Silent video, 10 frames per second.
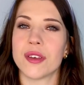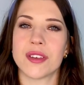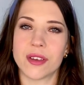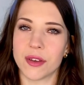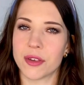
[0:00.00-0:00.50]

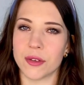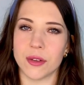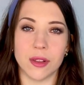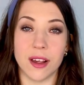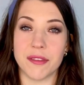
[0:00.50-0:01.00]

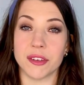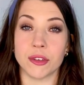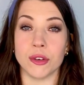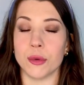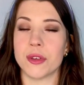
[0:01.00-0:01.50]
subtle
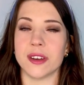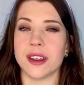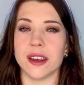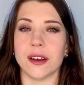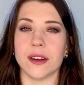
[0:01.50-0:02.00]
lavender notes in
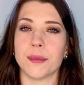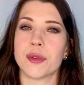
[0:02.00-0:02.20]
here.